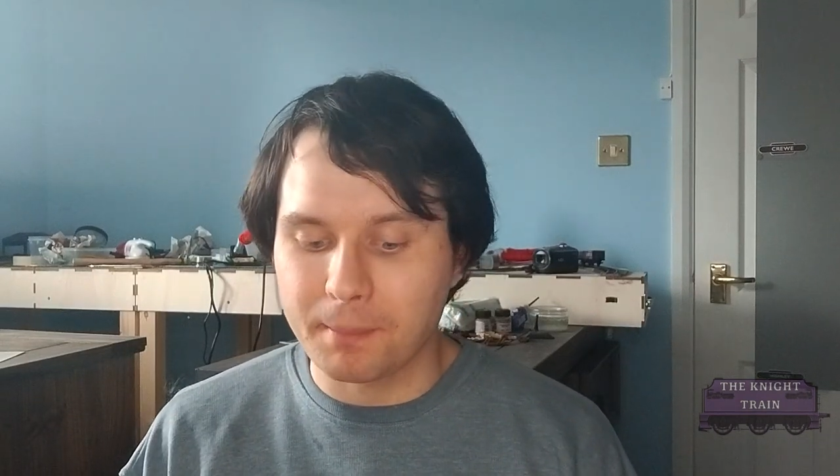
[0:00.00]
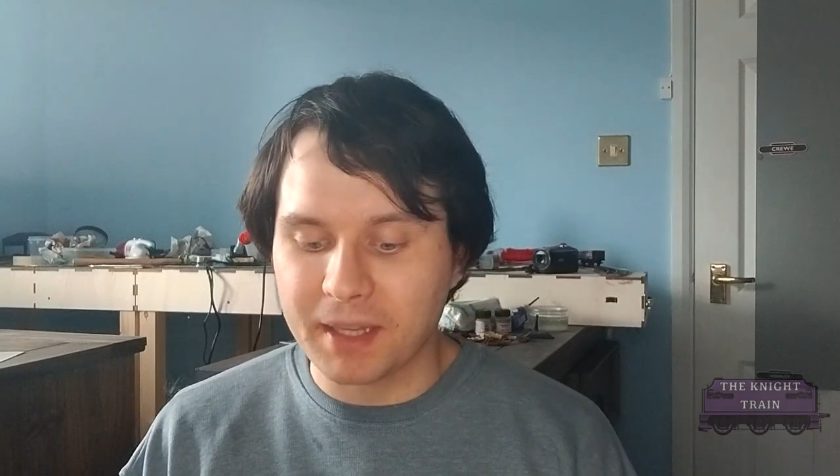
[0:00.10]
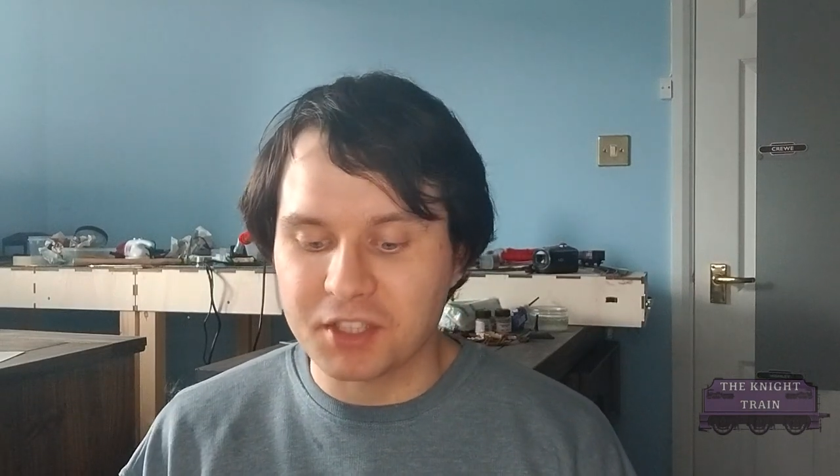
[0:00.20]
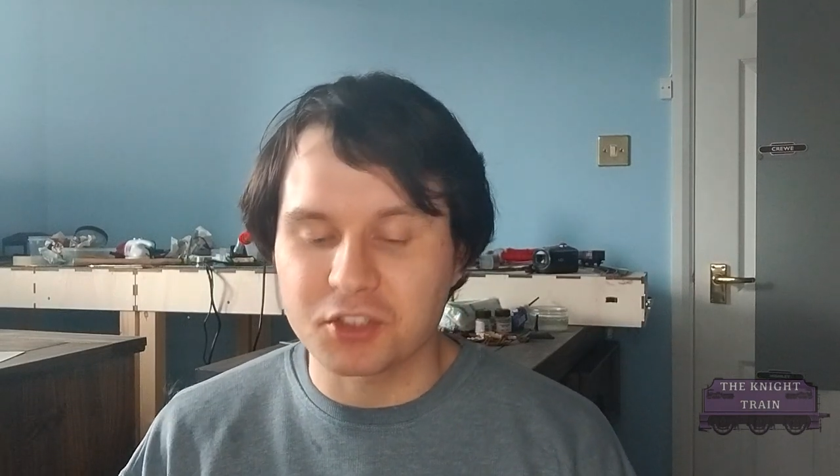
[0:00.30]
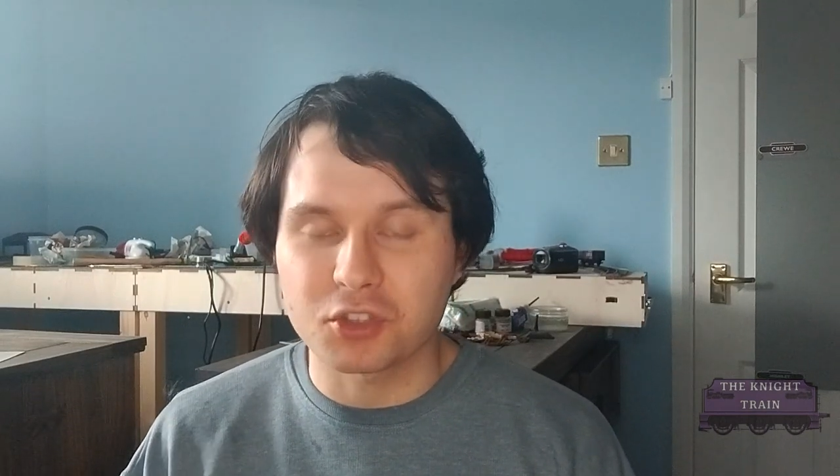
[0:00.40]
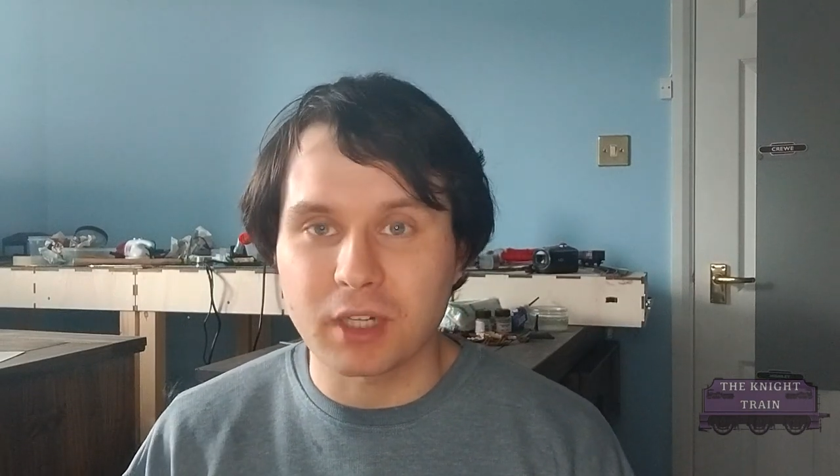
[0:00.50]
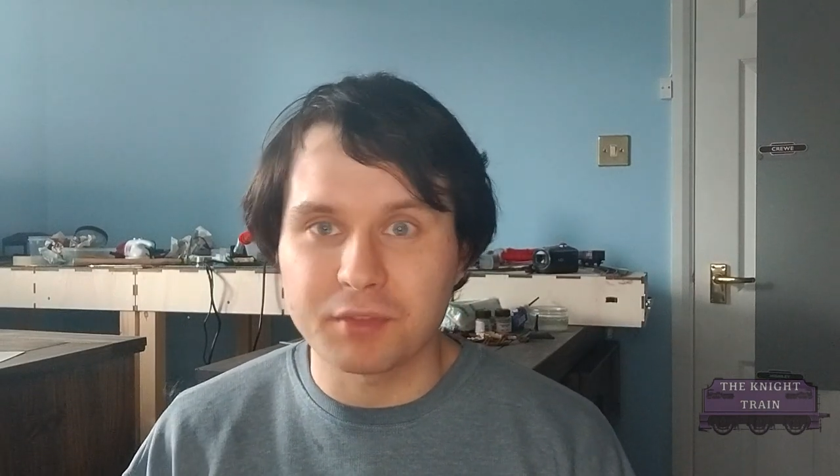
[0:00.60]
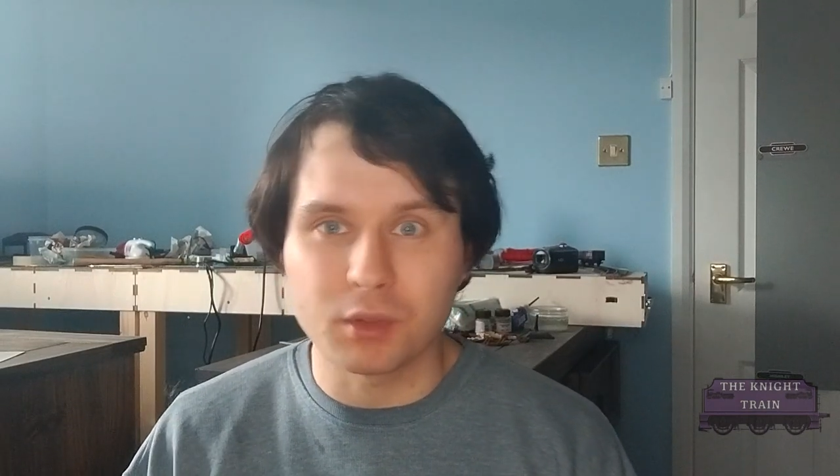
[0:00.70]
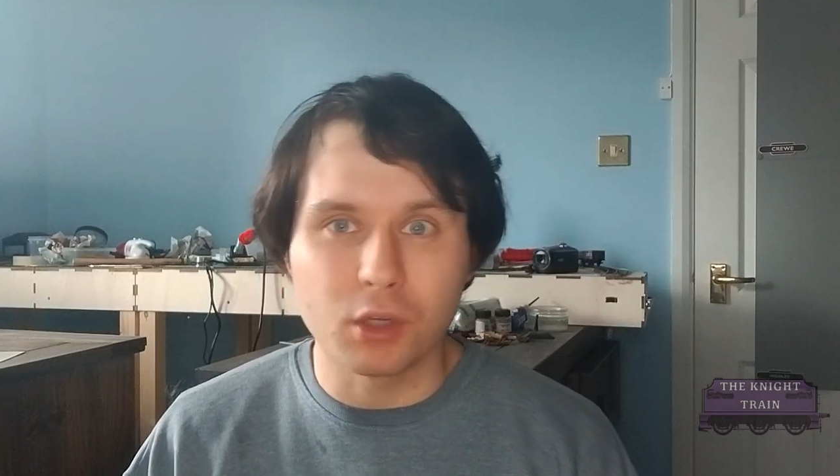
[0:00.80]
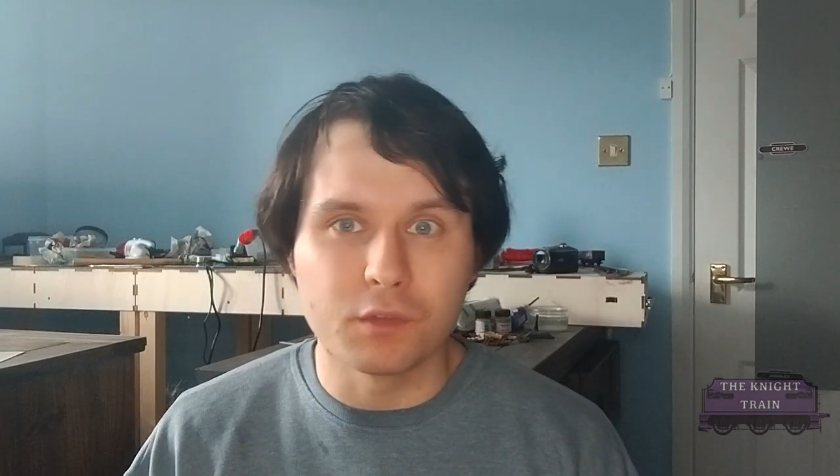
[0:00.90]
managed to
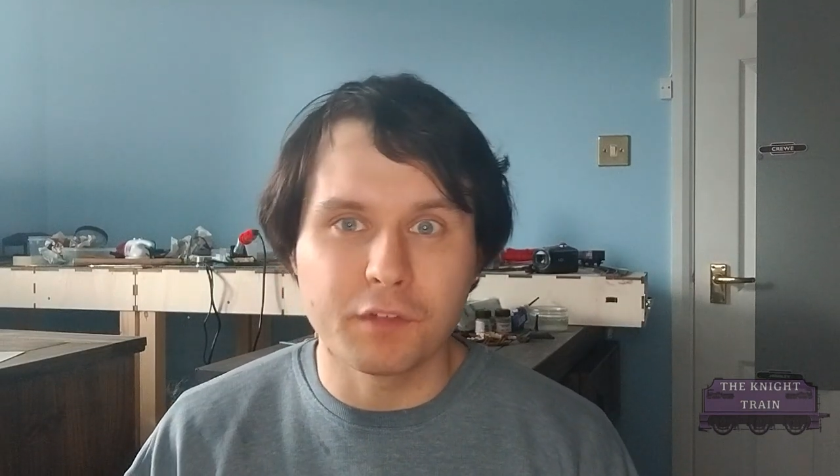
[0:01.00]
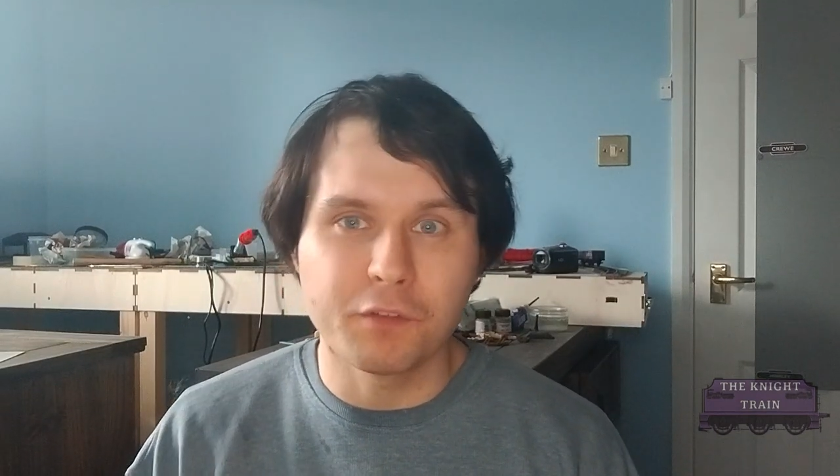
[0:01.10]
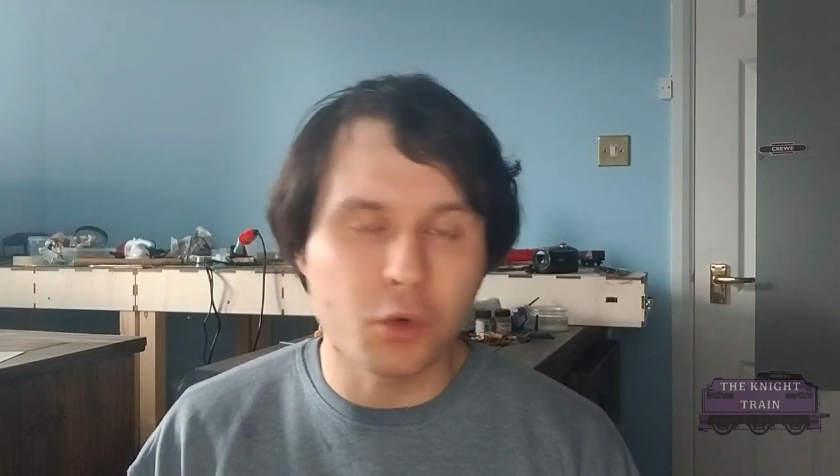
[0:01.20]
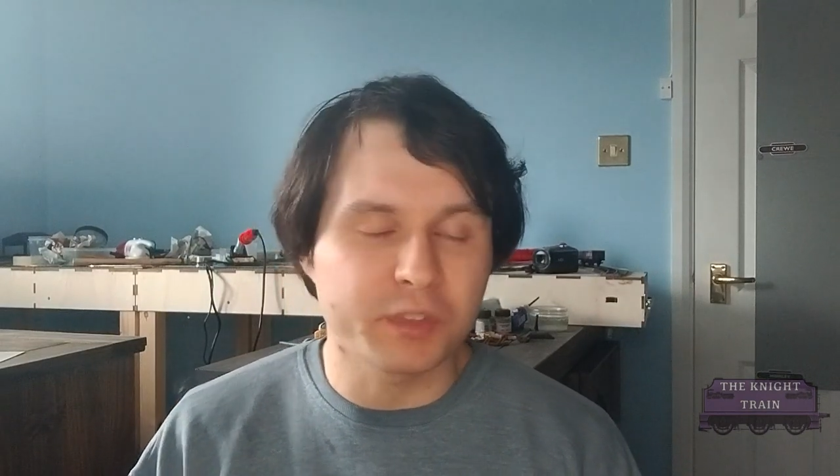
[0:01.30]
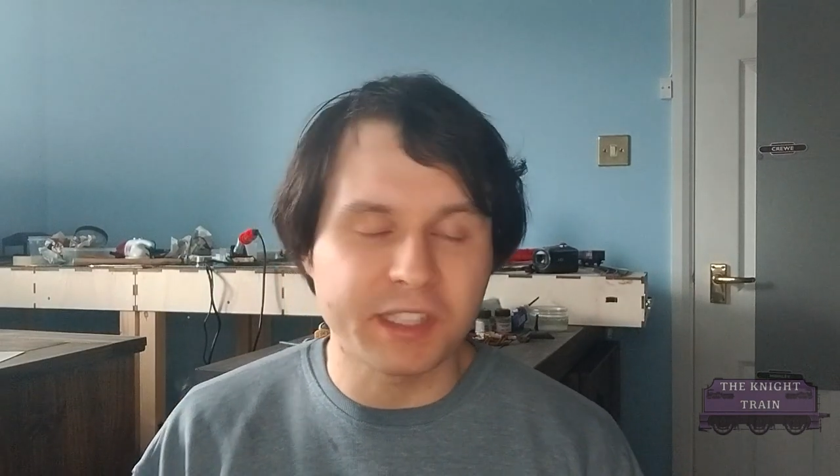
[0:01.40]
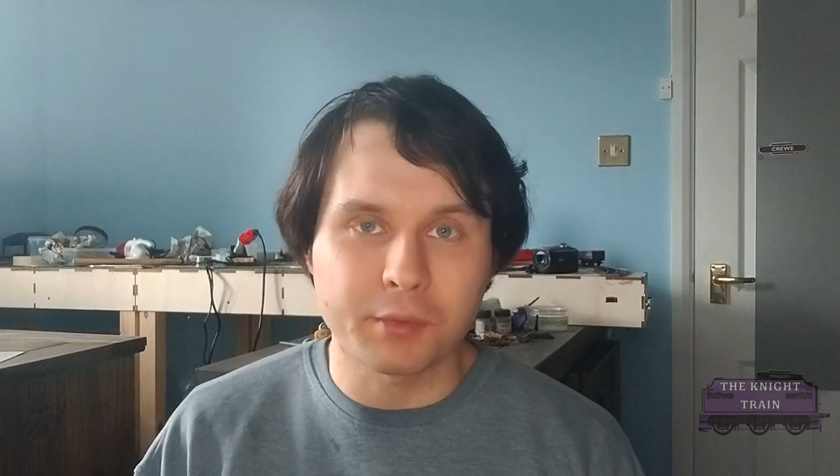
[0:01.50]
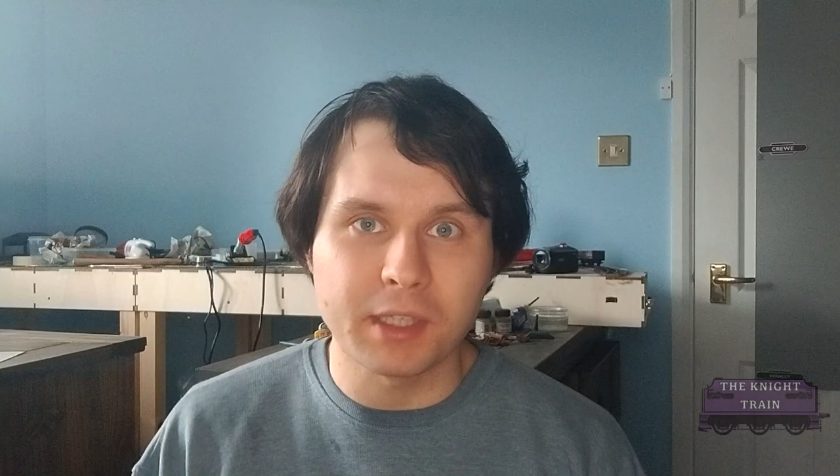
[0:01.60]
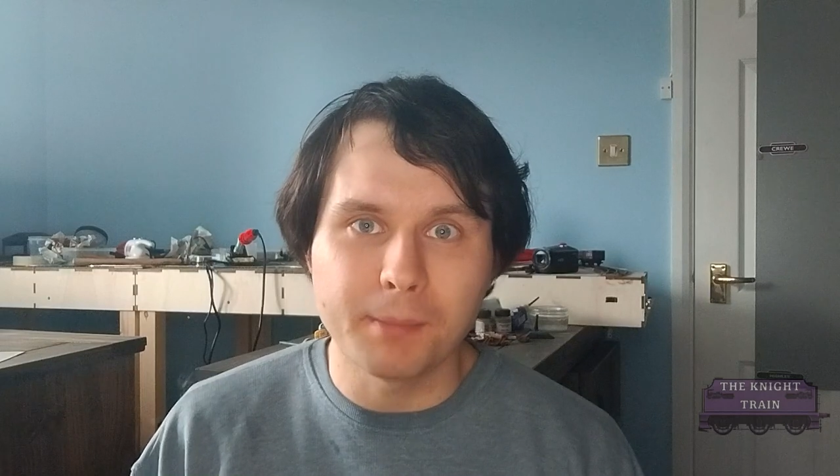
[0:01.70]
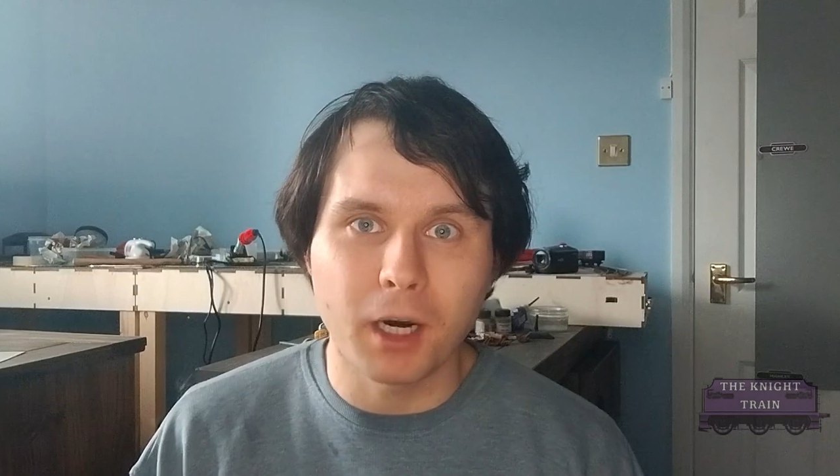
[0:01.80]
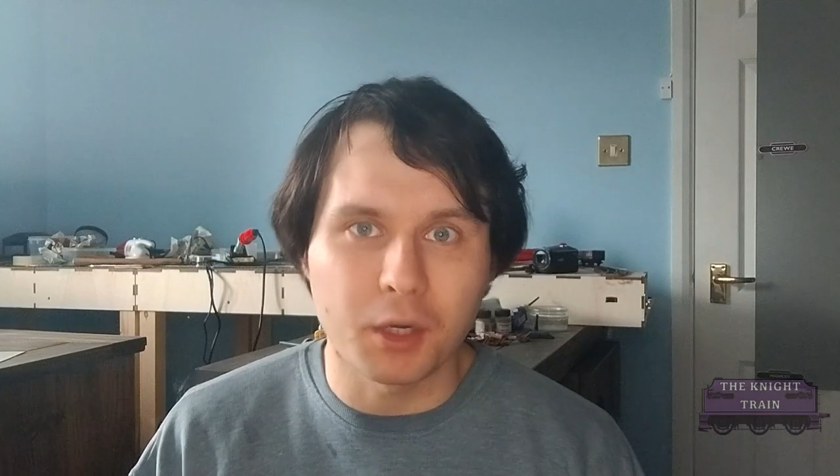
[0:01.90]
travel over
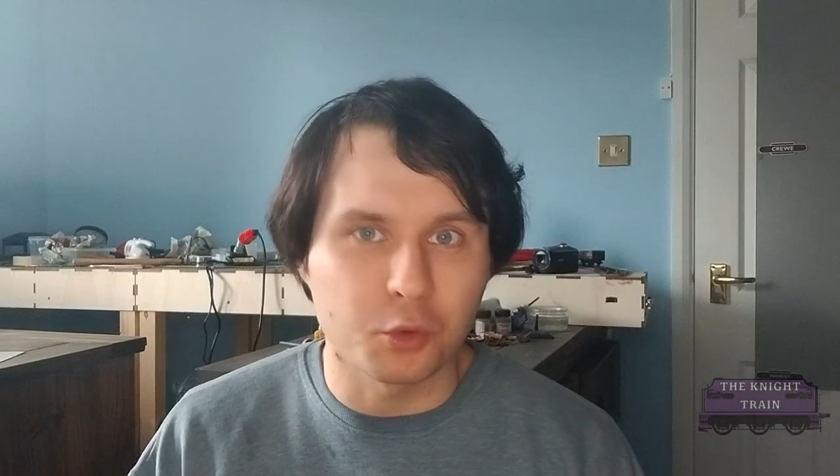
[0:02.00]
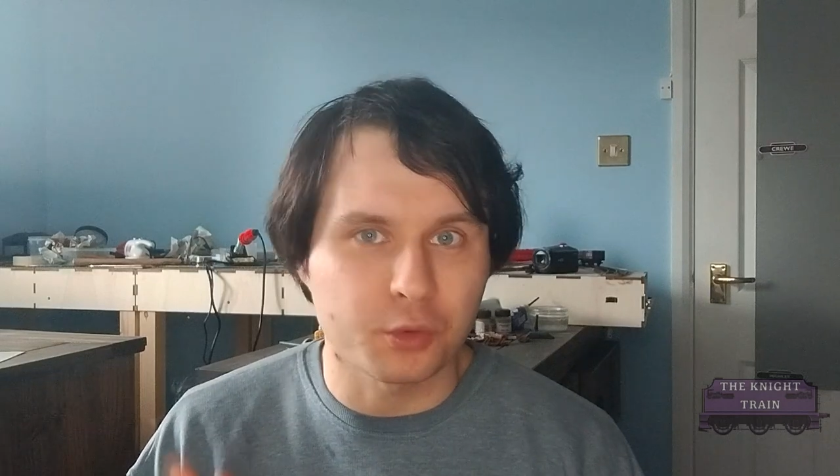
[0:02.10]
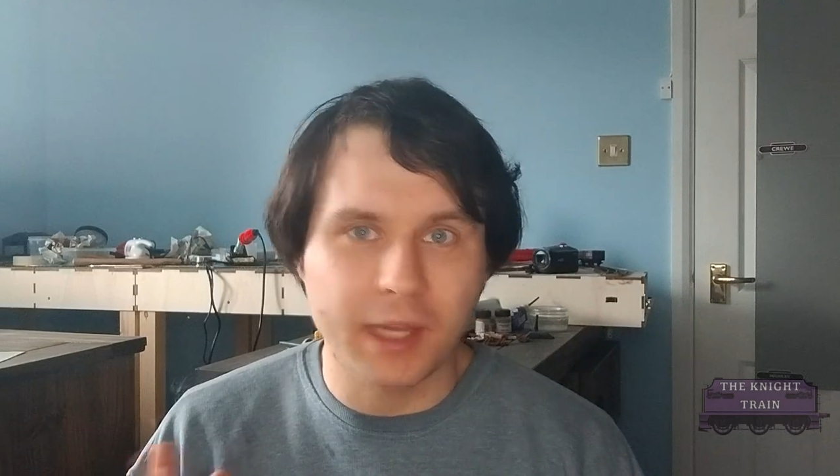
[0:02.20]
43 miles